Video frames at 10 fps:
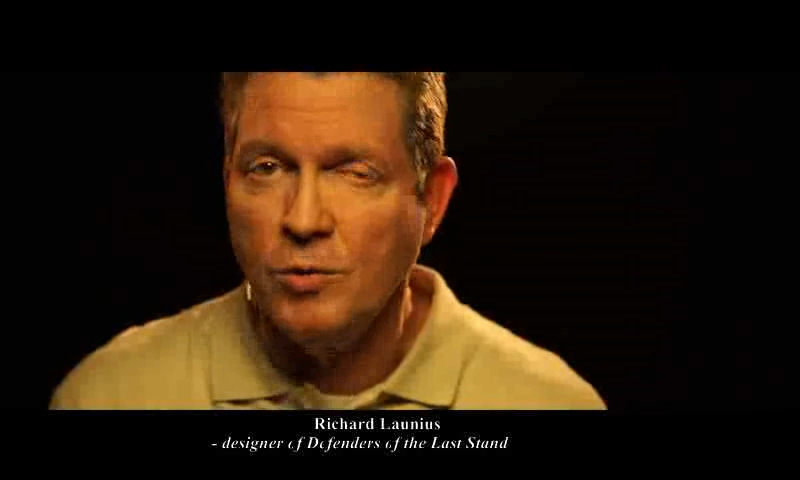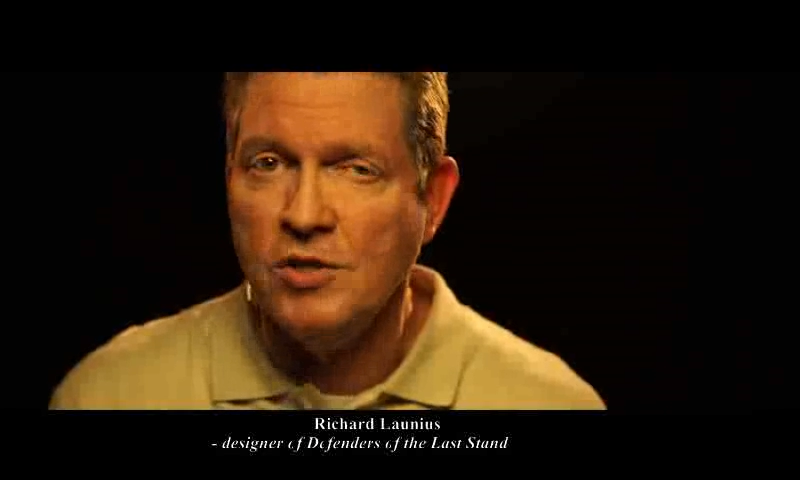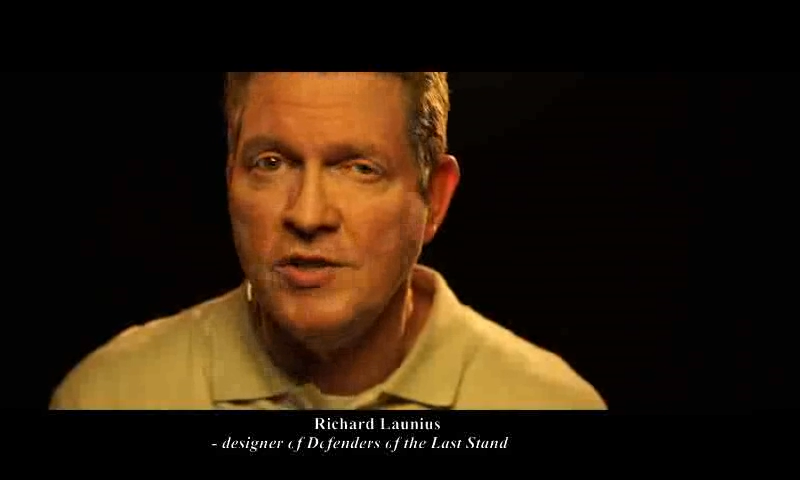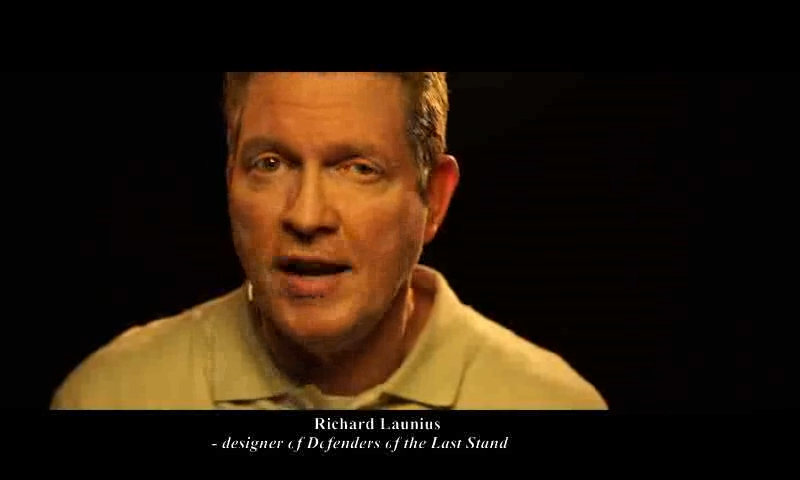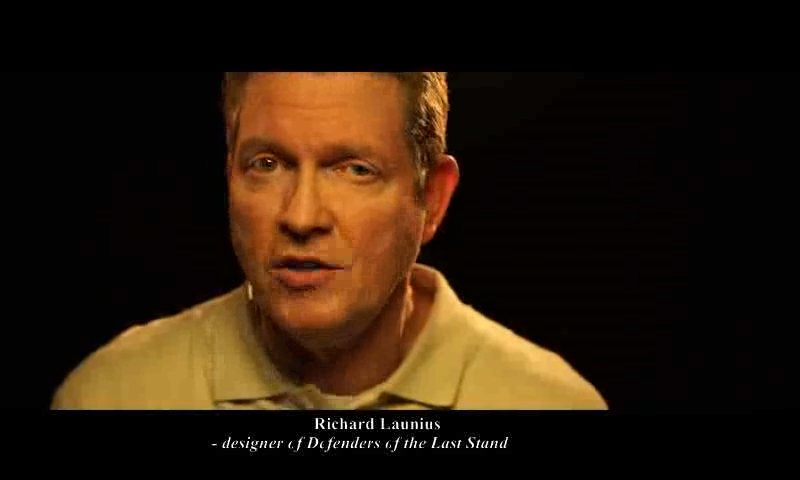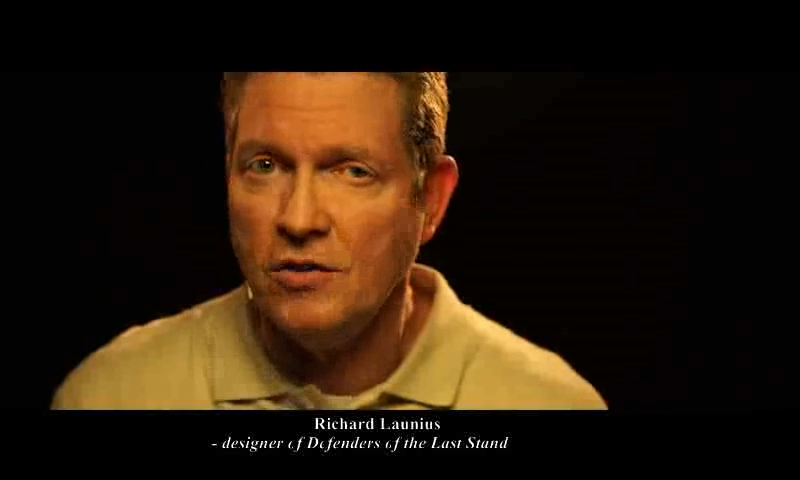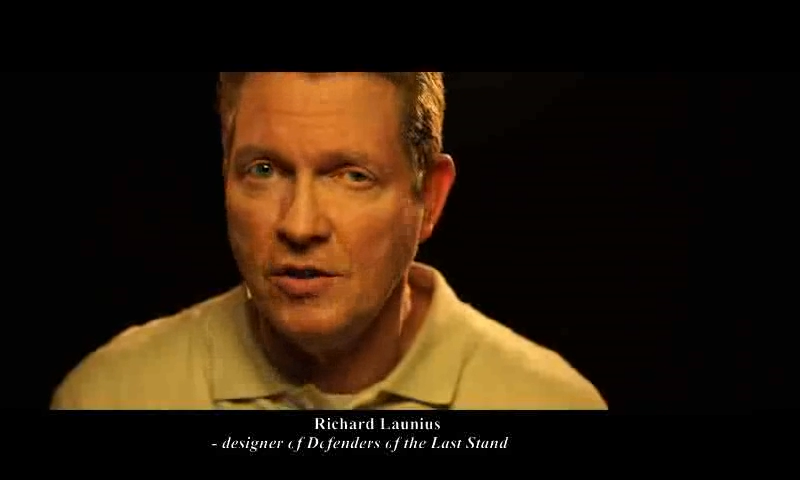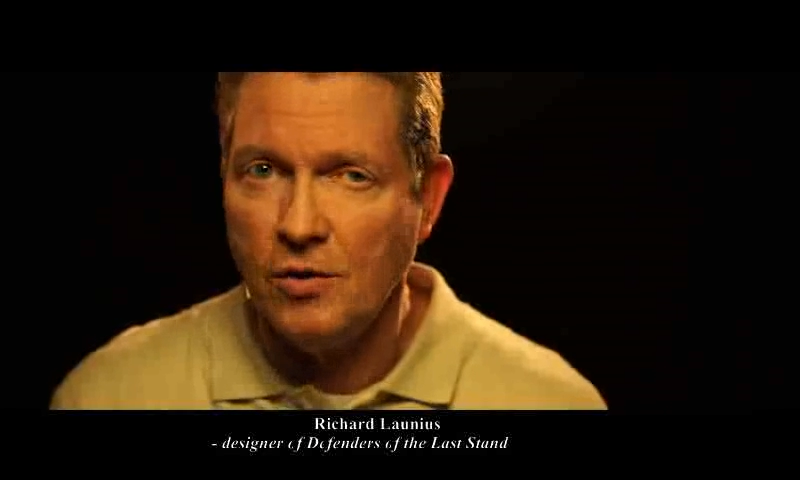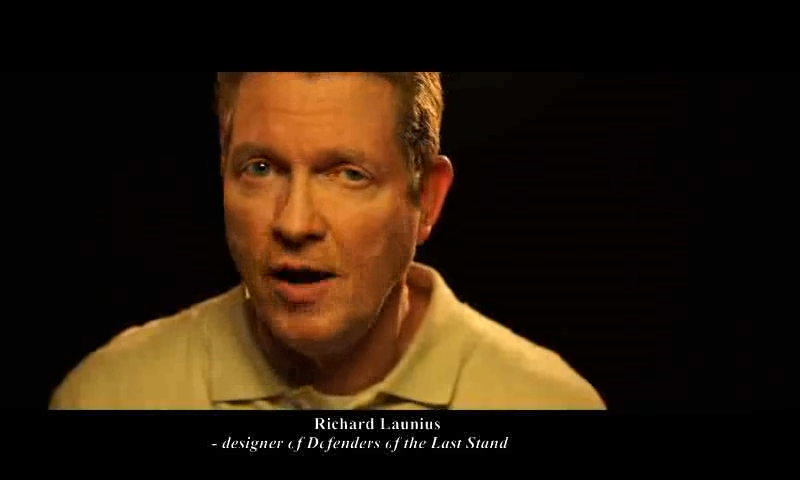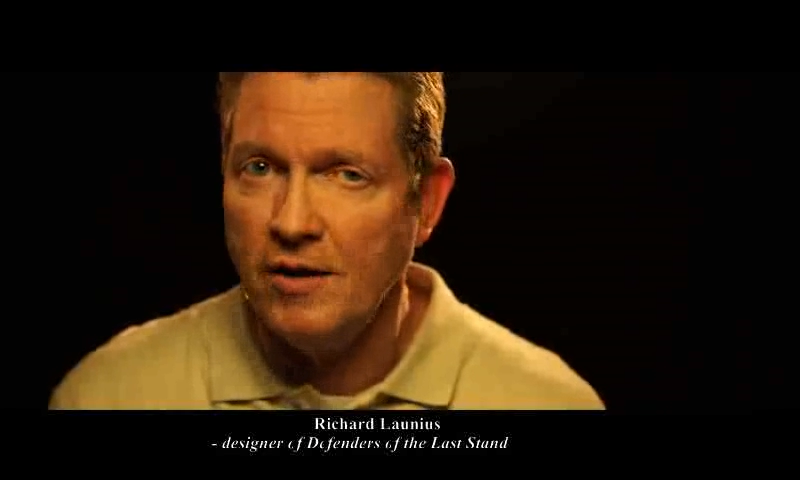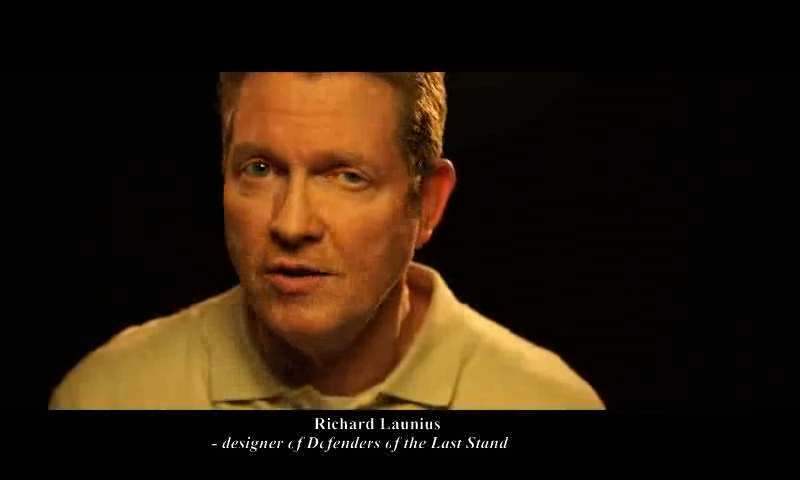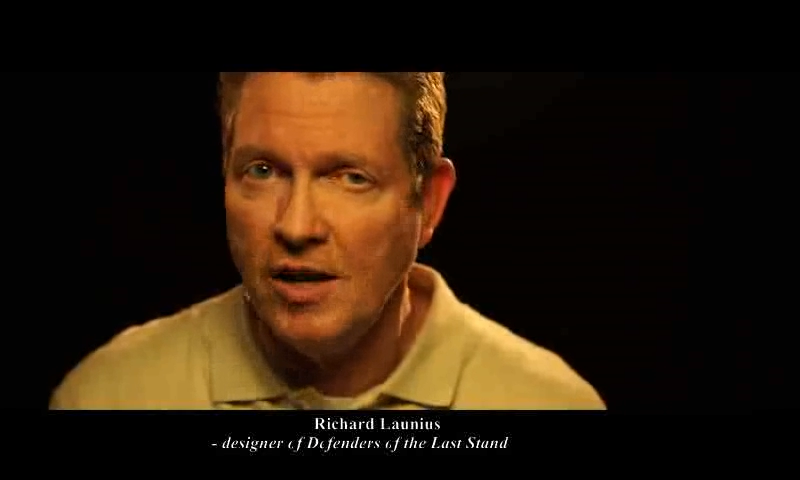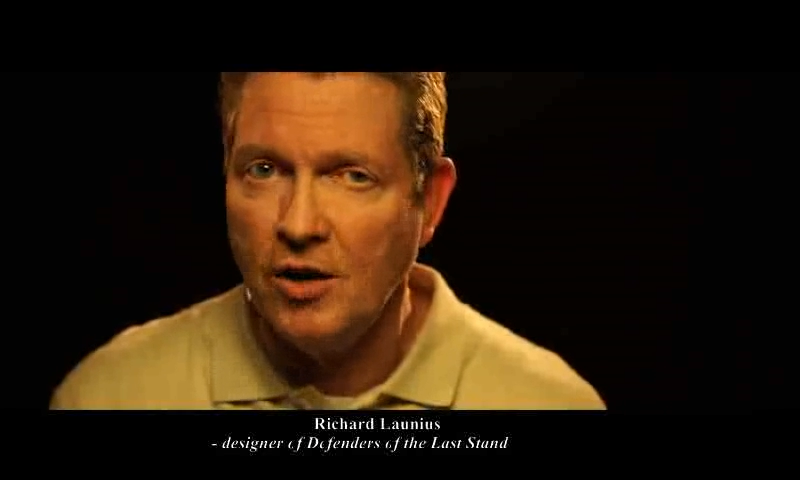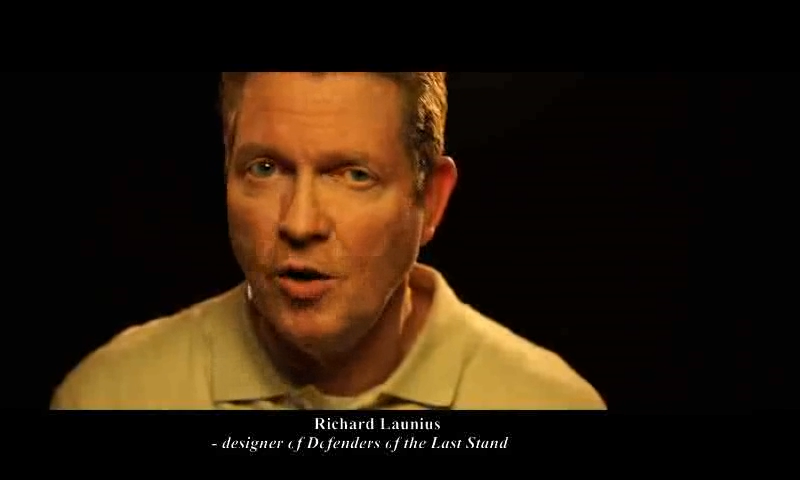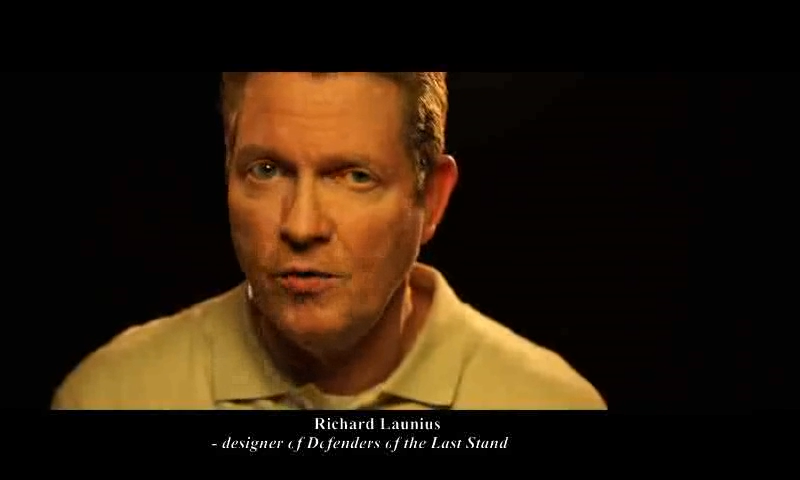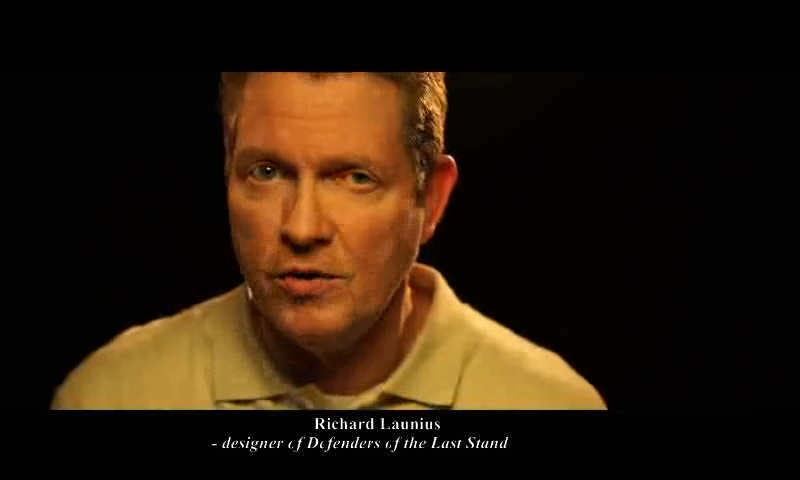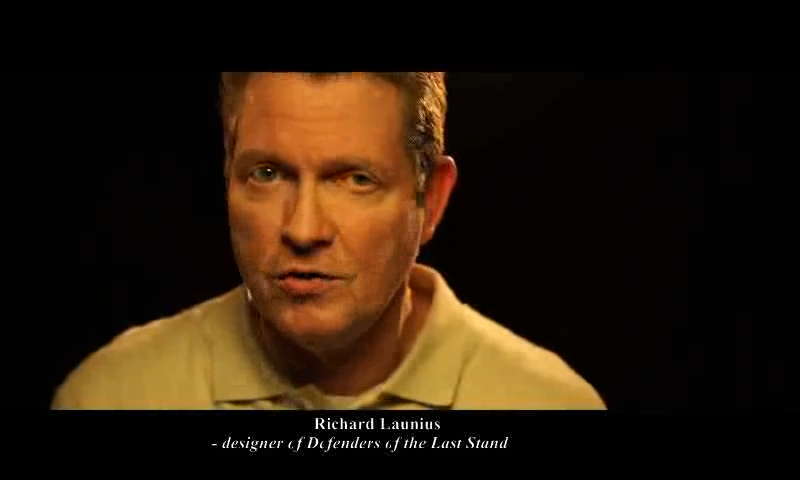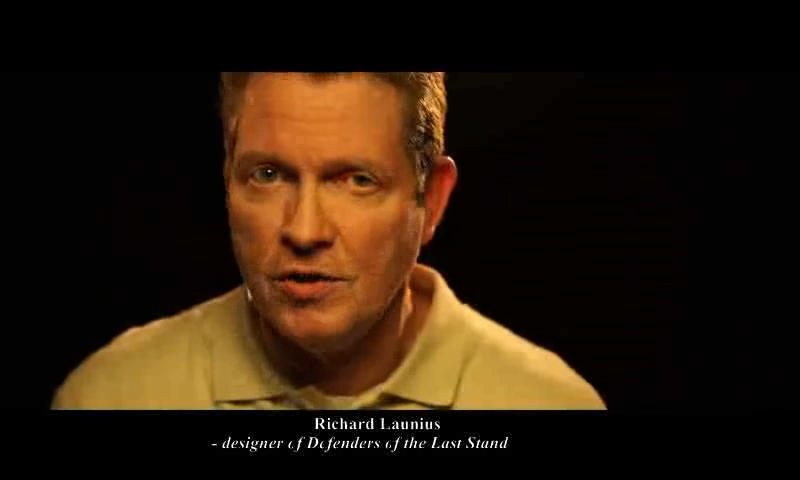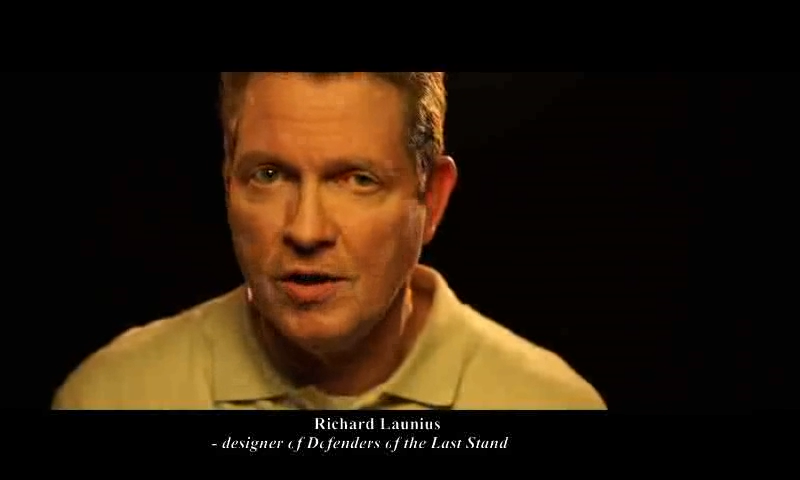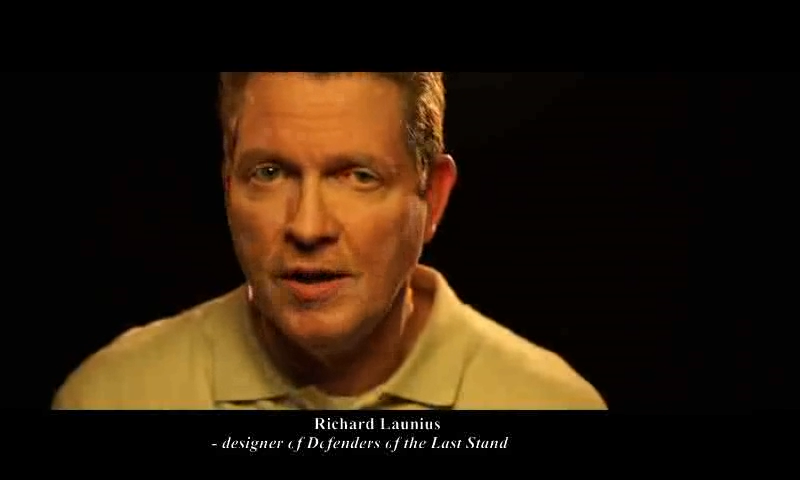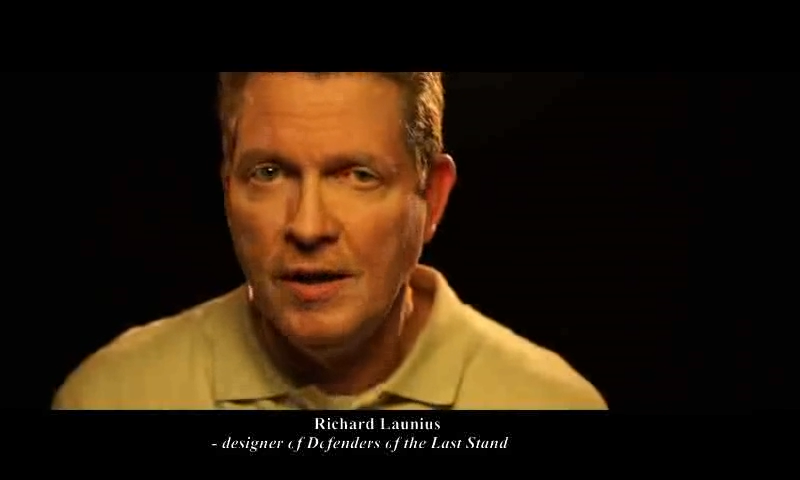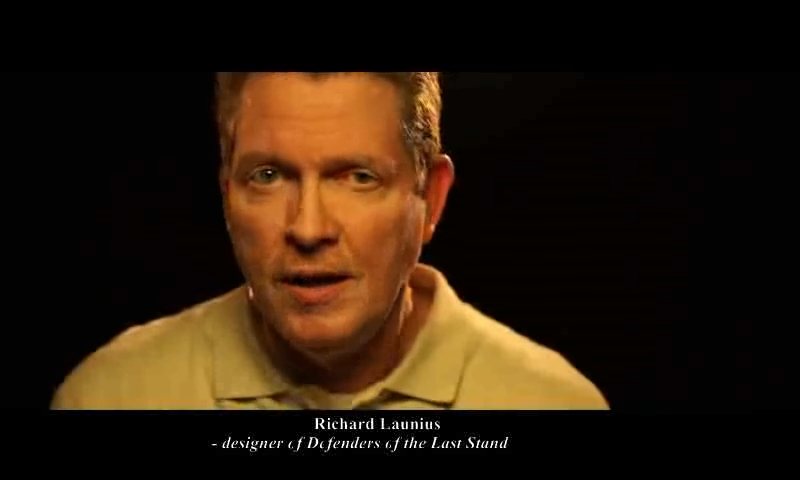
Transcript: which is actually trying to take over the city.